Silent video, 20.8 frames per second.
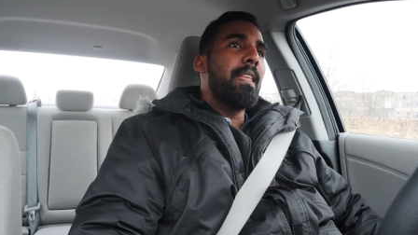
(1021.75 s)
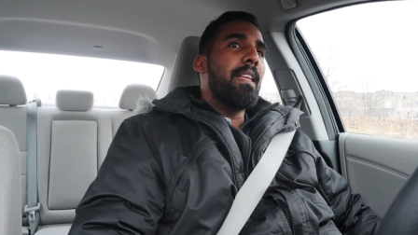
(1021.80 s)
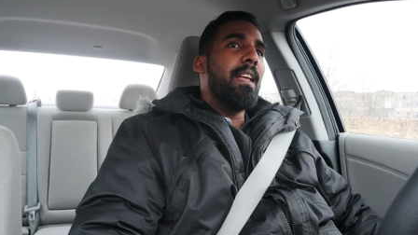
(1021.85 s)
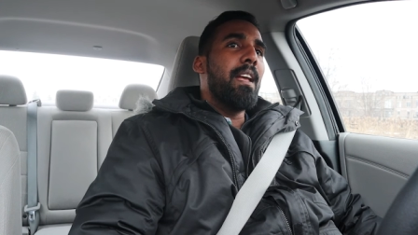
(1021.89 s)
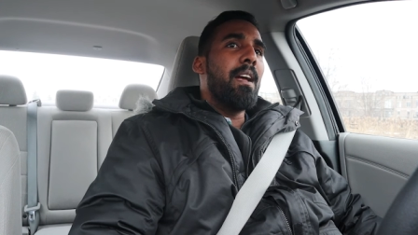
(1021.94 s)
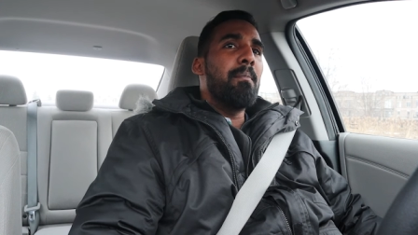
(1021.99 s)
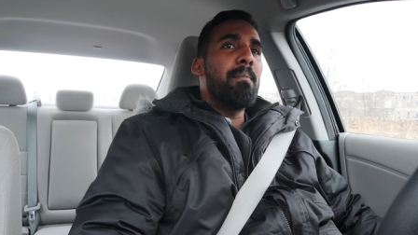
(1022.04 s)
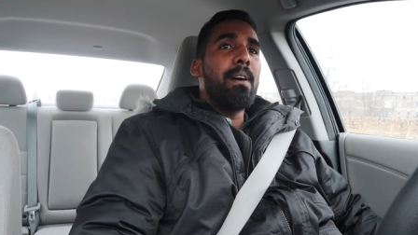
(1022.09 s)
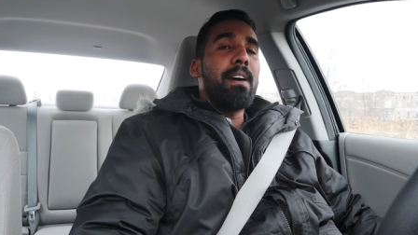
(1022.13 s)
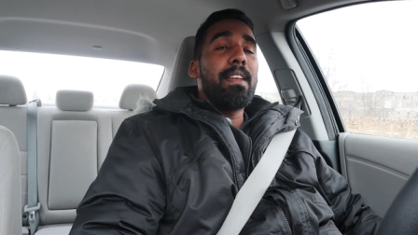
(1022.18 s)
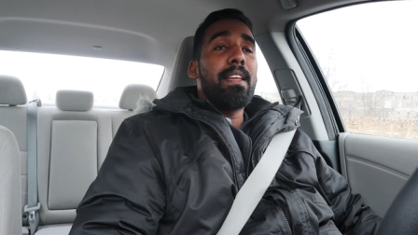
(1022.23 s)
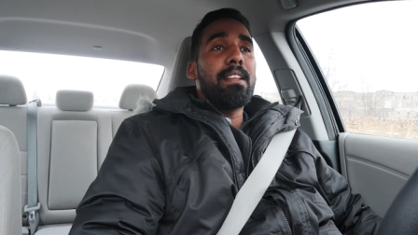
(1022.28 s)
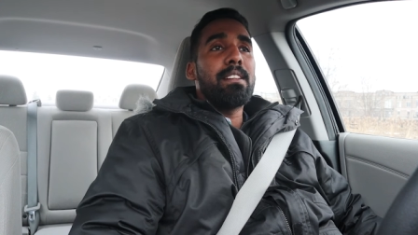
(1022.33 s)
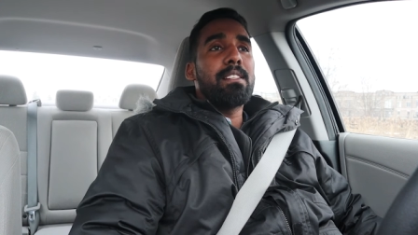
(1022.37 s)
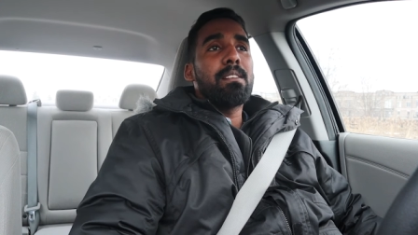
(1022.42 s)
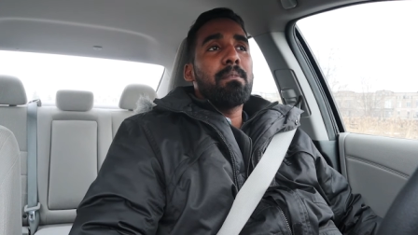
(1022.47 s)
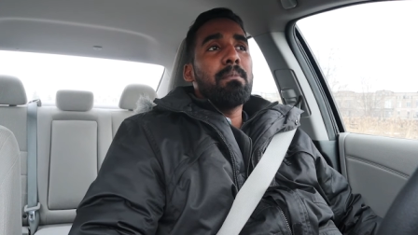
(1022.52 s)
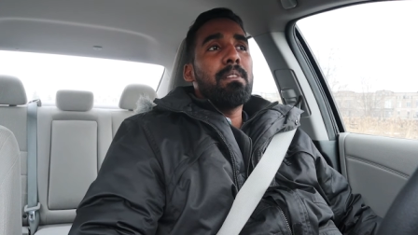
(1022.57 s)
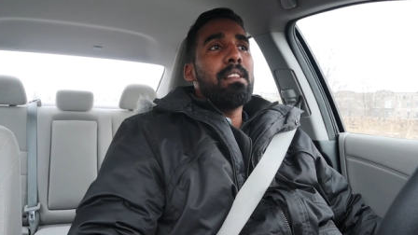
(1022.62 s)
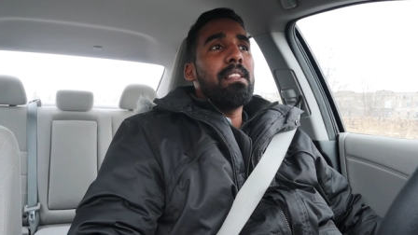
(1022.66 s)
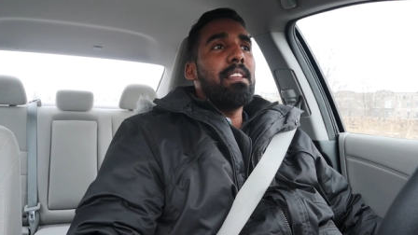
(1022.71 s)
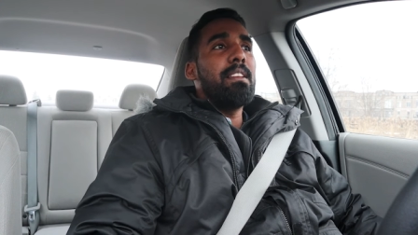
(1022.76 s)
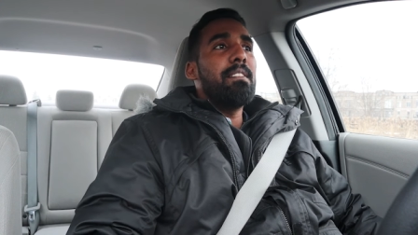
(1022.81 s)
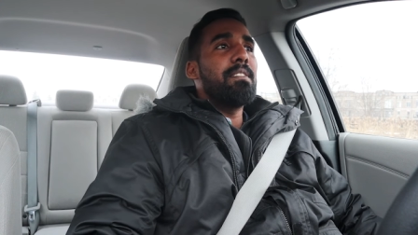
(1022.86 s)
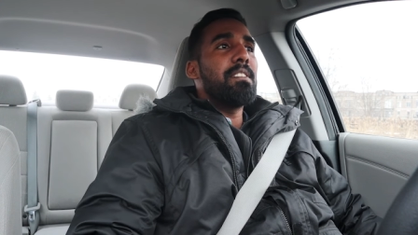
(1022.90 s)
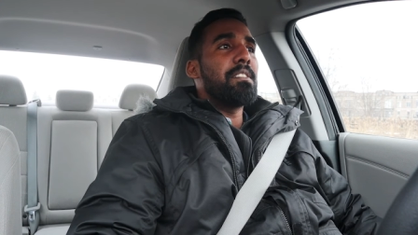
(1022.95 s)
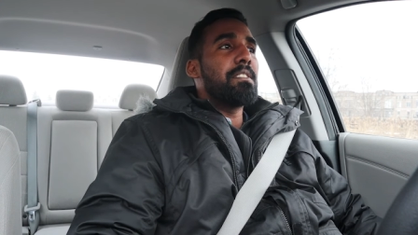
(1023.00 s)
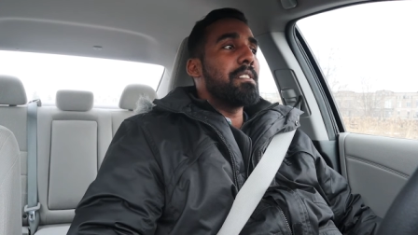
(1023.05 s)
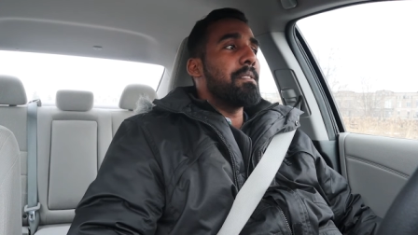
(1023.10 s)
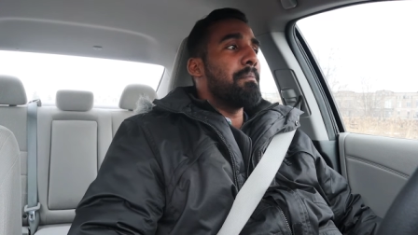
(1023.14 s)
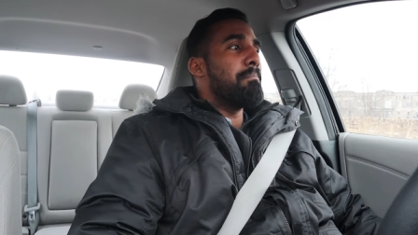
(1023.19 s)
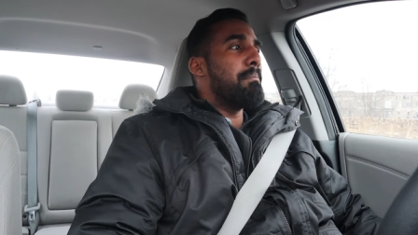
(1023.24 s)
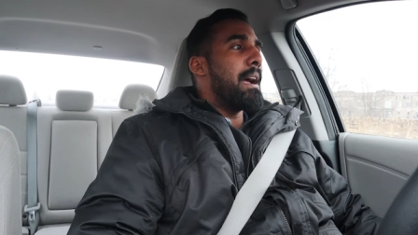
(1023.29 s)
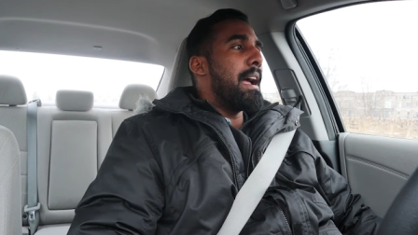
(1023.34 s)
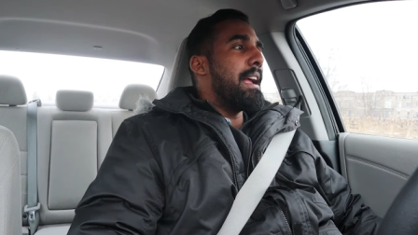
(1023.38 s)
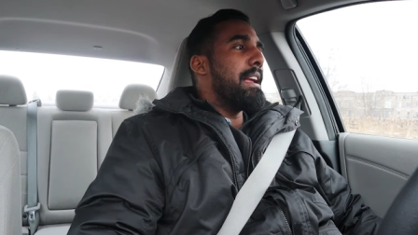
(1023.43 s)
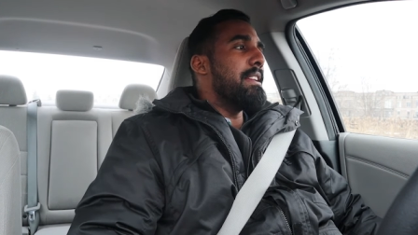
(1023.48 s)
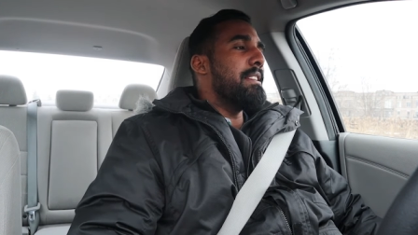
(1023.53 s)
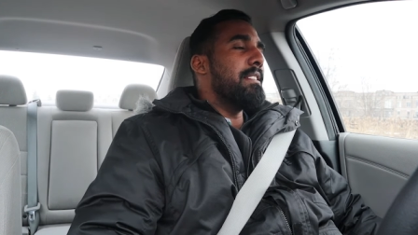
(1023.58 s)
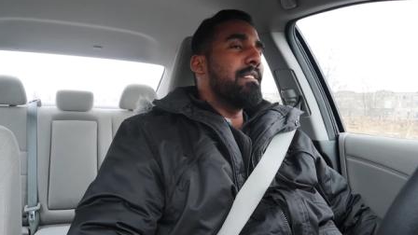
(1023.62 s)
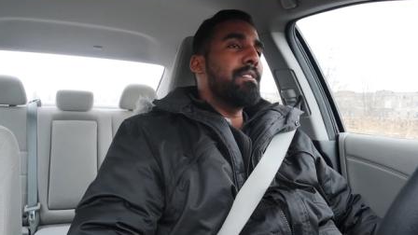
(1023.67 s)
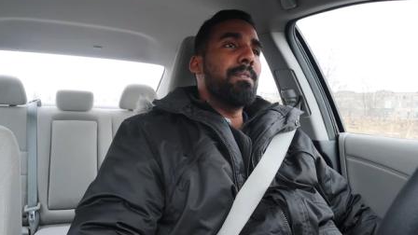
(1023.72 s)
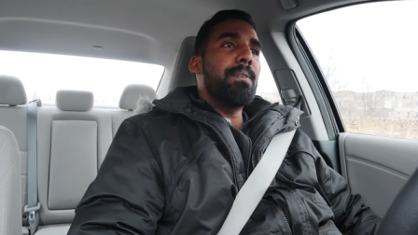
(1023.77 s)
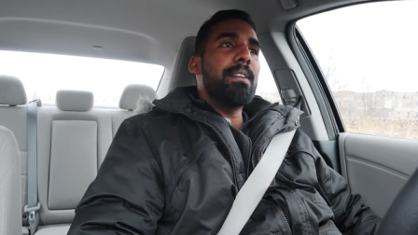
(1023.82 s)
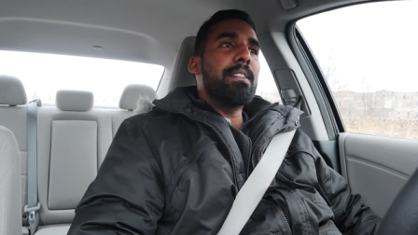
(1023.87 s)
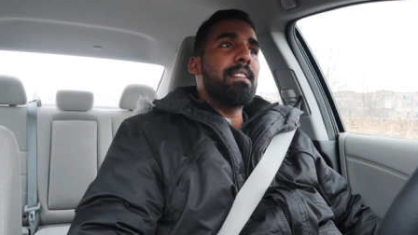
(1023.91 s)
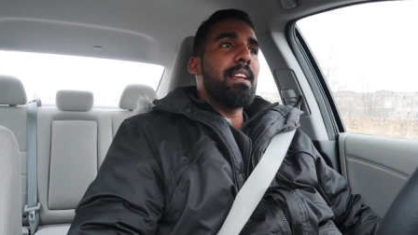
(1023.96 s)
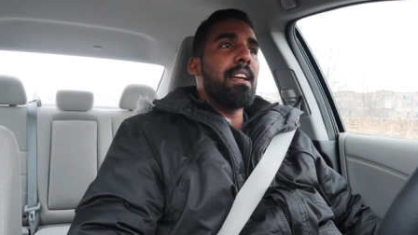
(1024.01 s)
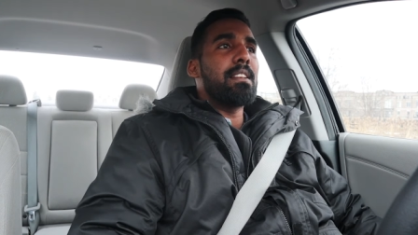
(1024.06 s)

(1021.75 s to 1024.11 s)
Yeah man, and she believe it, she buy into it.